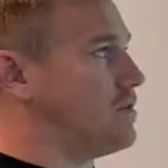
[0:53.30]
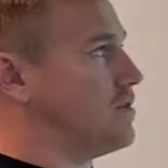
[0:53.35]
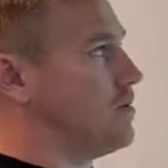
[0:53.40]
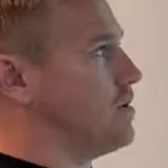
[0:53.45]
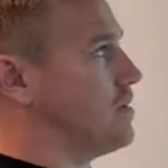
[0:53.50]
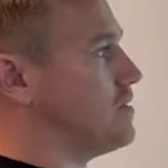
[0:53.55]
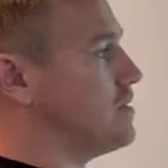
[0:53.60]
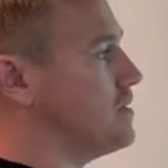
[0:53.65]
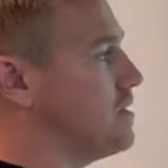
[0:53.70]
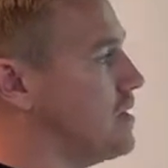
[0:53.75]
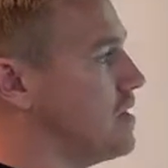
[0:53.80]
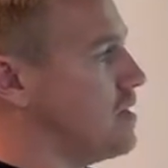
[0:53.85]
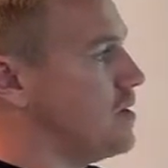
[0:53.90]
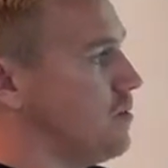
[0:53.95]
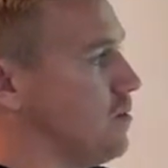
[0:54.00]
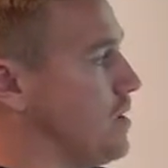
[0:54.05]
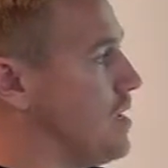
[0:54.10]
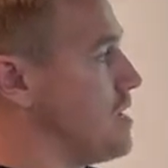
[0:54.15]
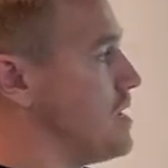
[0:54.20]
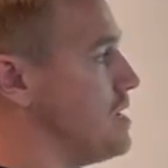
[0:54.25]
to us
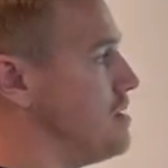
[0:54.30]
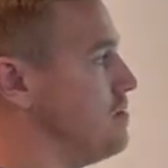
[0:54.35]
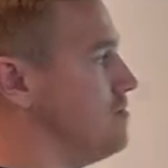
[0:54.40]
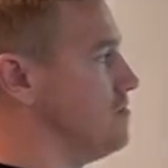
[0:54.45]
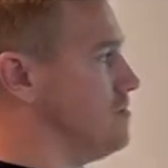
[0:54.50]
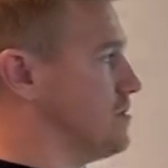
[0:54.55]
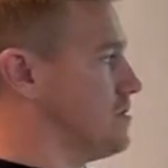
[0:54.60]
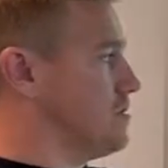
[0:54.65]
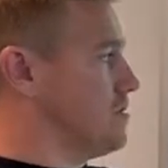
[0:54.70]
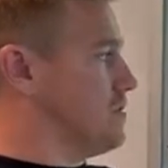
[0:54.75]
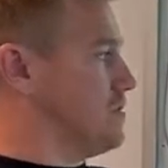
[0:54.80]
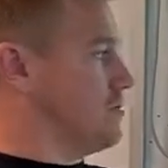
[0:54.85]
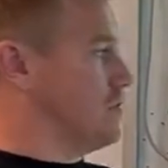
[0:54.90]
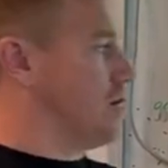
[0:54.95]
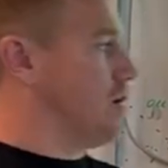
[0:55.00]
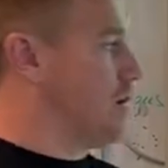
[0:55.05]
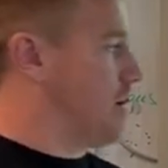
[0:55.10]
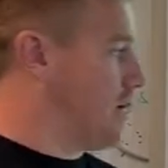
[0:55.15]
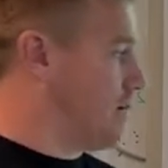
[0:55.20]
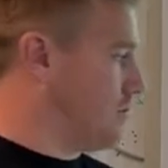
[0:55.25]
being ill, such as a
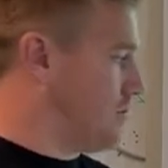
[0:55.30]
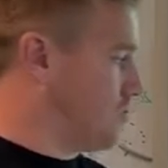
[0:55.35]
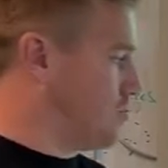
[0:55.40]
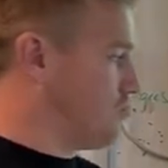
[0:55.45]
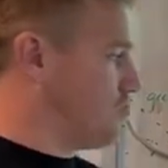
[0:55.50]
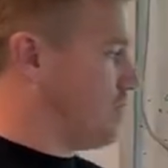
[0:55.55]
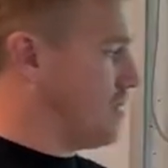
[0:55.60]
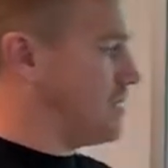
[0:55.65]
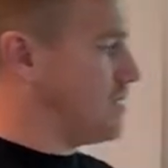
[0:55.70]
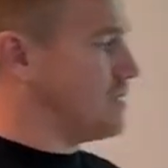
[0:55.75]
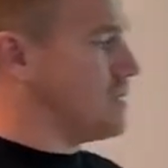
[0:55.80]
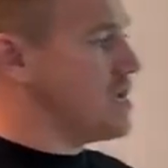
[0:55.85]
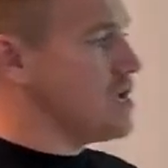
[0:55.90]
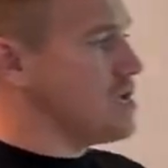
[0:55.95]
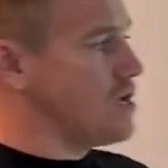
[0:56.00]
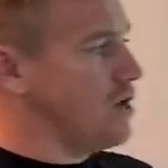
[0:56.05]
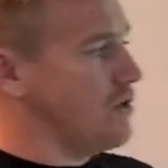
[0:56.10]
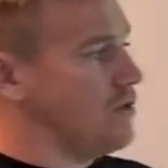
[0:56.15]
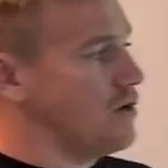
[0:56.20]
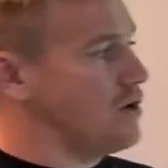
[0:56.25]
diet, stress,
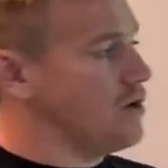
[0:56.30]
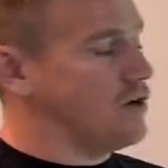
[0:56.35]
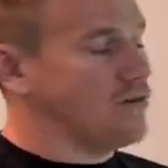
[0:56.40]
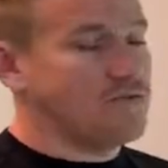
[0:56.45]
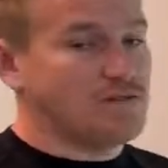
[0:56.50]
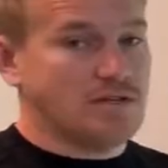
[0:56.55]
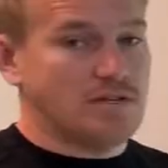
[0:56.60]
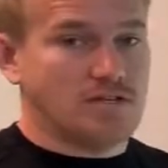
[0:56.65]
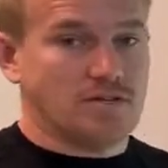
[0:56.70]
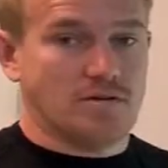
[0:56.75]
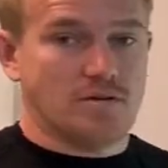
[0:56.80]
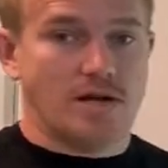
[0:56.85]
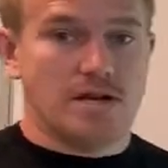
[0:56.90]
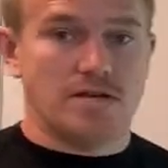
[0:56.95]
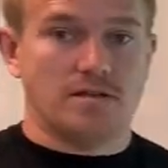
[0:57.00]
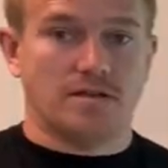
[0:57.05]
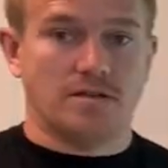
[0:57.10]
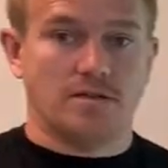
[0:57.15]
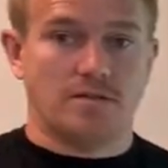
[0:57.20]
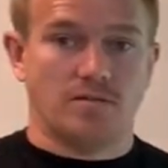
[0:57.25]
and the life
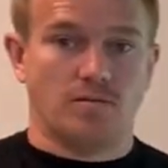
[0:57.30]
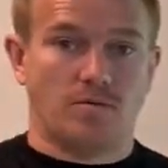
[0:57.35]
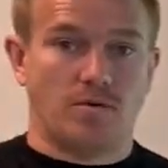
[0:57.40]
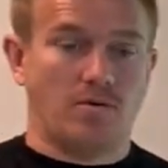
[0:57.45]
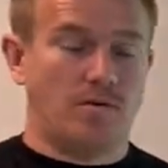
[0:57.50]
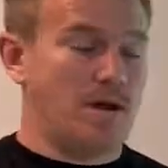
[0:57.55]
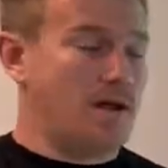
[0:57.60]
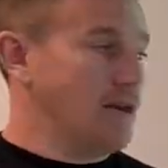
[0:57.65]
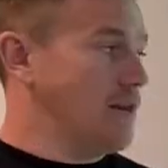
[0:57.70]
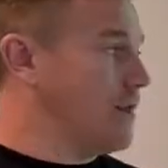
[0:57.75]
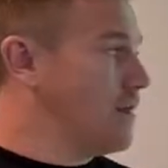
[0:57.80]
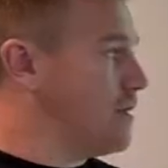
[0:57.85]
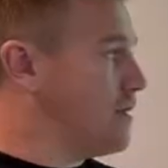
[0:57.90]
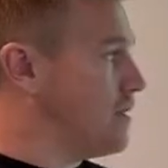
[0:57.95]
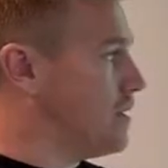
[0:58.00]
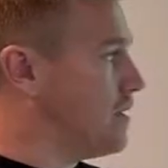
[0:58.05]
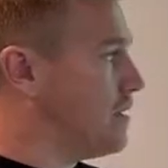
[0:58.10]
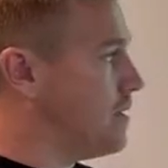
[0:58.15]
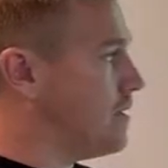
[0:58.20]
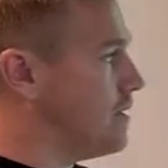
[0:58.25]
situations that we're in.
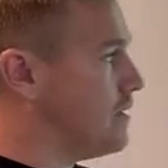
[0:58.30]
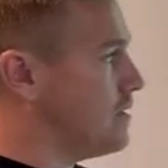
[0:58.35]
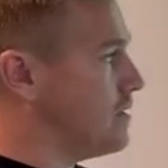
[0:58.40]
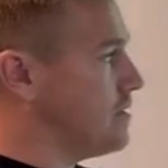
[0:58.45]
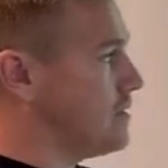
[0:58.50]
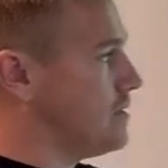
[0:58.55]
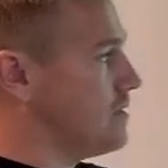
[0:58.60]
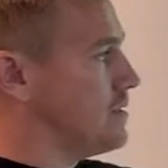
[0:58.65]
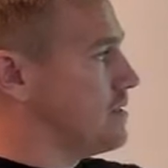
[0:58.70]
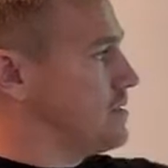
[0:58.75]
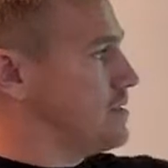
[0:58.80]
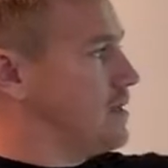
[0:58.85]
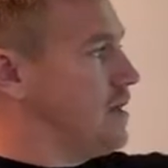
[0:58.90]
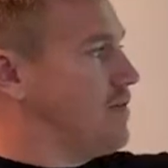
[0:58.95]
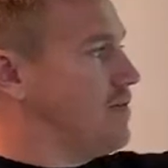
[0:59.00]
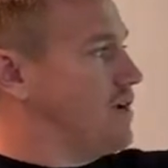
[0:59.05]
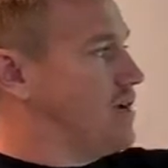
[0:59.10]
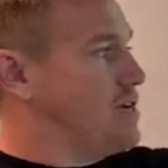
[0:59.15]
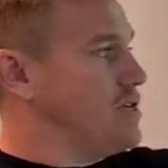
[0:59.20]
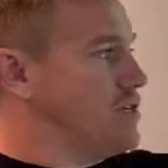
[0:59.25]

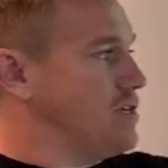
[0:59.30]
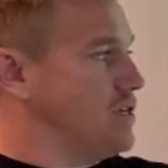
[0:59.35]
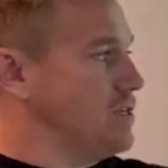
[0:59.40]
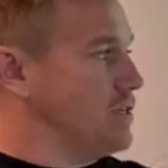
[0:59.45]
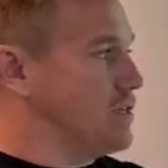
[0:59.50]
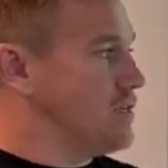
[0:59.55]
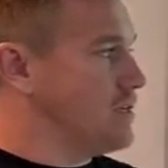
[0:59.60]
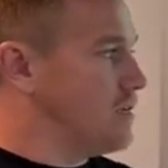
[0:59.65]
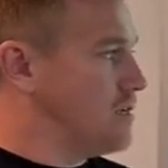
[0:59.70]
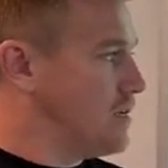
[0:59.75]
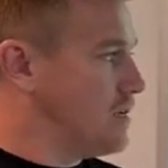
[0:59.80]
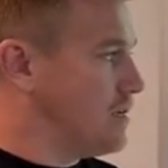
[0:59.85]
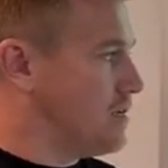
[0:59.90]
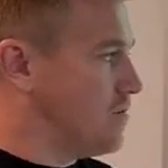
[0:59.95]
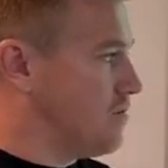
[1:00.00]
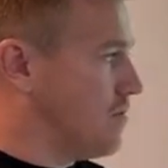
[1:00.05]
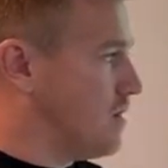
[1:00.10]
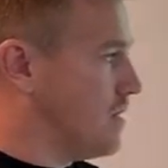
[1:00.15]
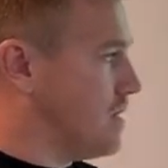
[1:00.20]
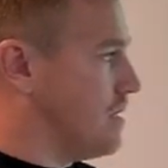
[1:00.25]
Starvation,
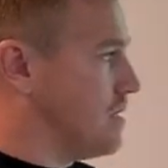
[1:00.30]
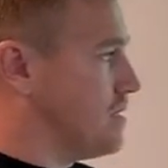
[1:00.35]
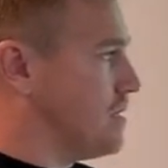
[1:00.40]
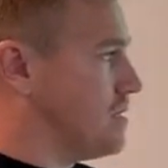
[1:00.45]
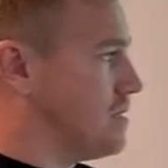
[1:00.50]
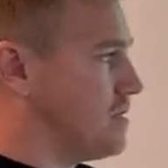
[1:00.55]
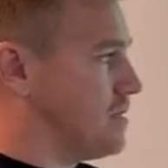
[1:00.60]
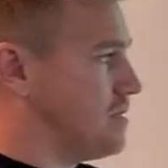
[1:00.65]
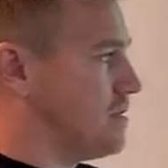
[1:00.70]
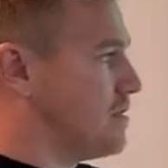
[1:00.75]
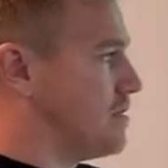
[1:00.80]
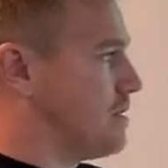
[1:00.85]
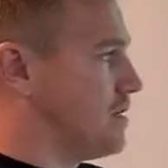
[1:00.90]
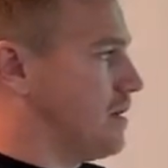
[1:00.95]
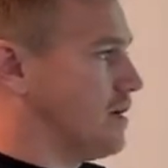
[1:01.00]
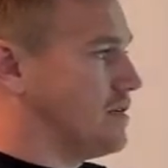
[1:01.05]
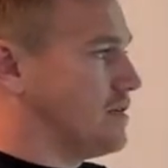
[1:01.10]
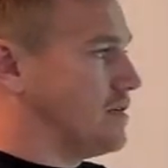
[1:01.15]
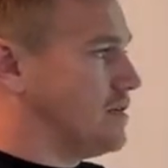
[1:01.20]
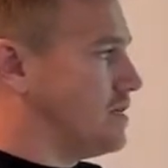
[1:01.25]
rickets,
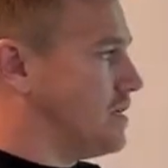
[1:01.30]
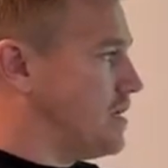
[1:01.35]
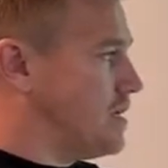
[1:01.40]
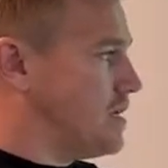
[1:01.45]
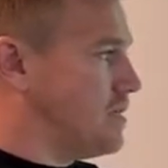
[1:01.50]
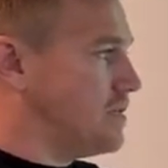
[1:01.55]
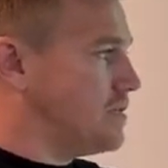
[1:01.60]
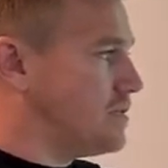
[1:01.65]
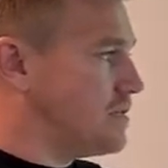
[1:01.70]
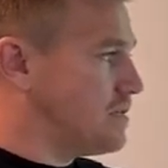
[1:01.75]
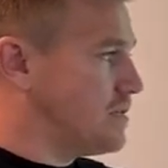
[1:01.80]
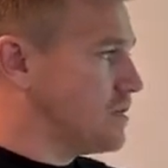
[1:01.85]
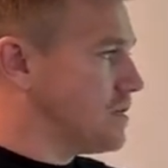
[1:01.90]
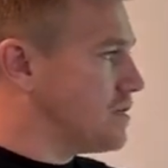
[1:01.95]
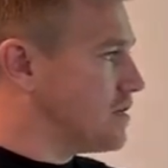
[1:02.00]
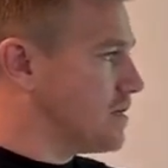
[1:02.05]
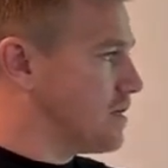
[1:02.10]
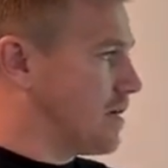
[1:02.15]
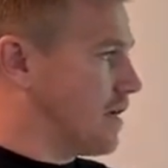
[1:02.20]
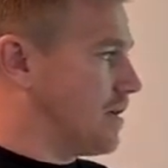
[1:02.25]
heart disease,
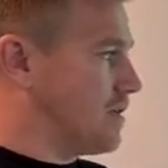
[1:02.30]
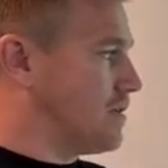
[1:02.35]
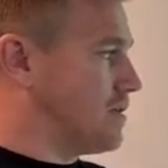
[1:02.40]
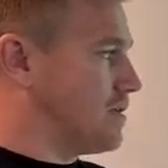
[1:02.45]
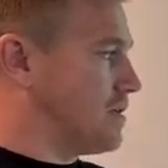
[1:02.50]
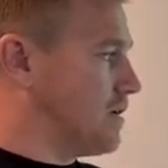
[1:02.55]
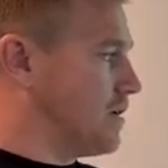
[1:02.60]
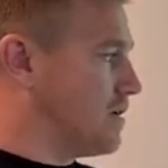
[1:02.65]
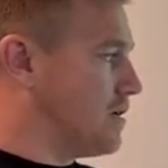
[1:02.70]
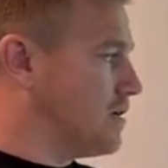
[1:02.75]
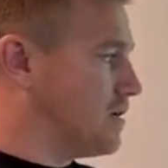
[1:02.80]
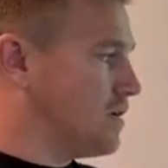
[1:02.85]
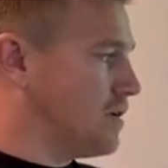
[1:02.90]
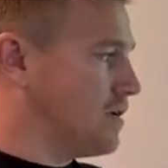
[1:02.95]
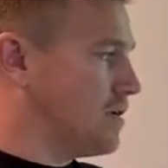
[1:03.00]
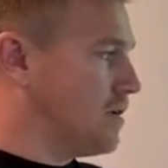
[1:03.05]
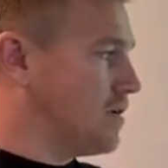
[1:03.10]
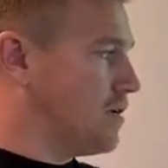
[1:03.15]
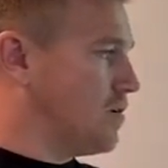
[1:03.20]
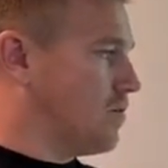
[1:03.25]
cancer,
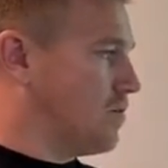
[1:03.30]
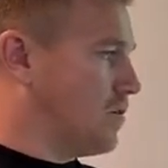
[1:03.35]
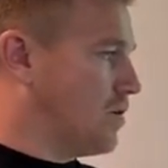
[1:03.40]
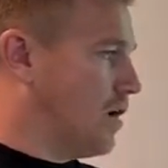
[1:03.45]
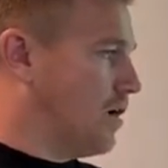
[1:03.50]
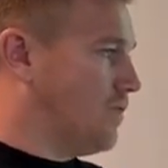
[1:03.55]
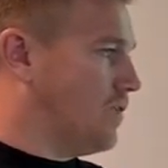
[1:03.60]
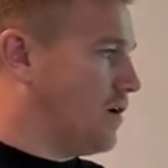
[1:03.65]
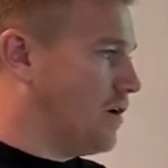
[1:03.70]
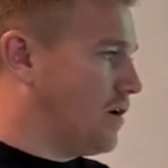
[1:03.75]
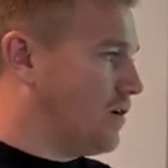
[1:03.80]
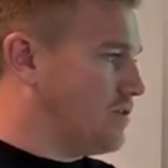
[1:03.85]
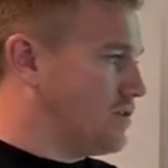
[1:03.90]
but other life